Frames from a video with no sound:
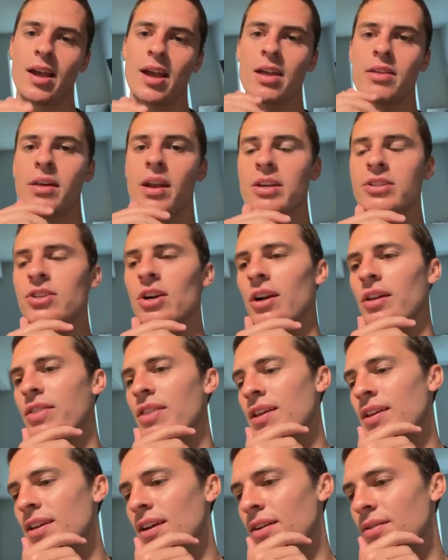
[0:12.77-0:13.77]
And then I started
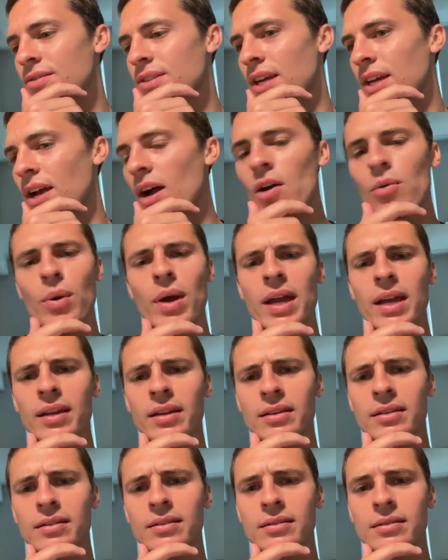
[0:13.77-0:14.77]
thinking, I was like, oh
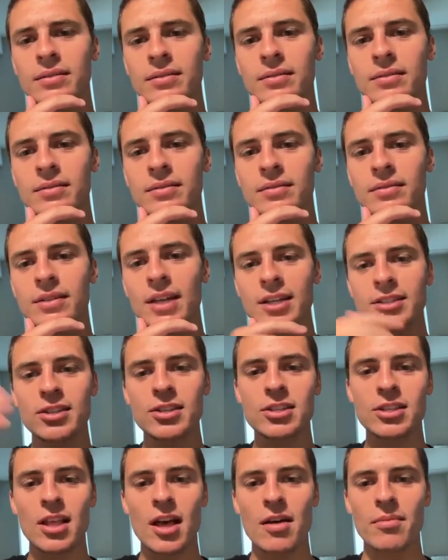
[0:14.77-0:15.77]
wait, that's
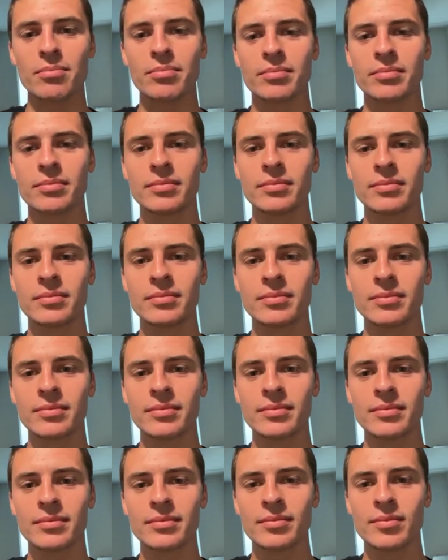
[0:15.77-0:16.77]
Islam.
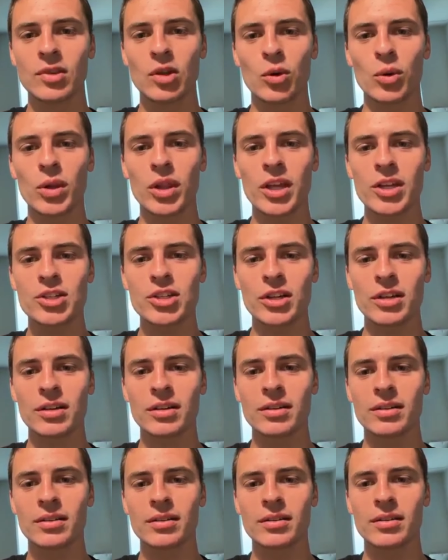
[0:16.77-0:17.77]
The
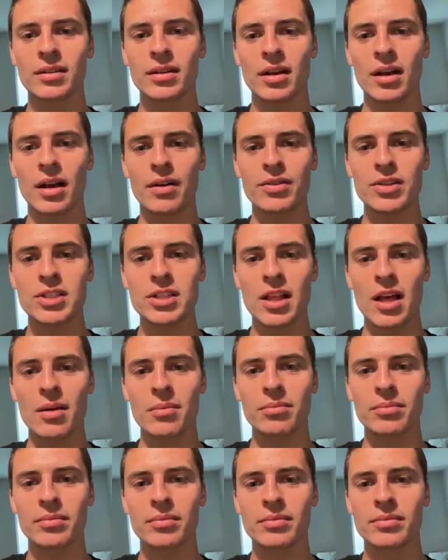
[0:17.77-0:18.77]
religion of
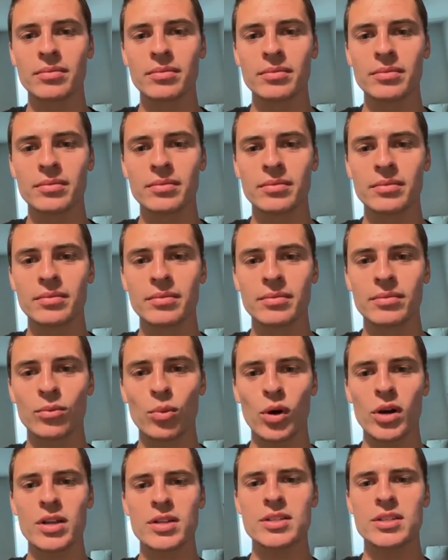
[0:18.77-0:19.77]
Islam.
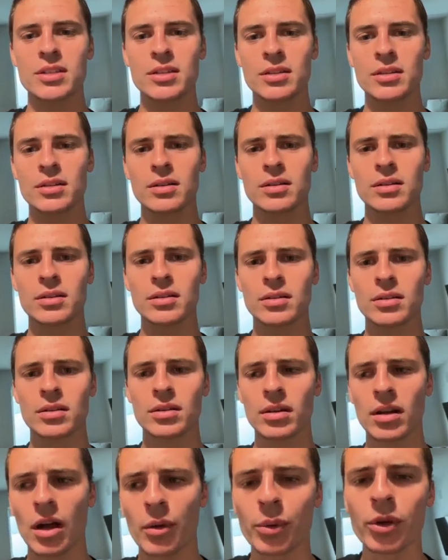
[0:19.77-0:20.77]
What is
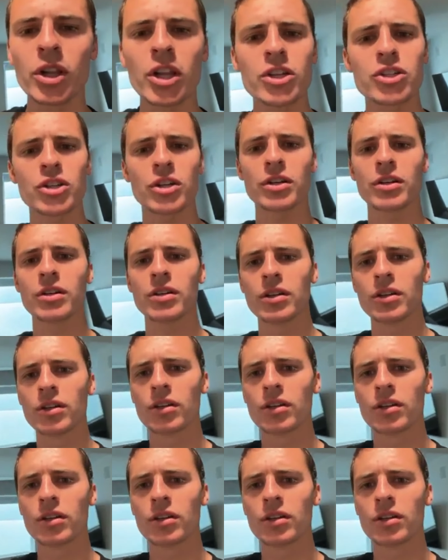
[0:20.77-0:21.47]
a religion?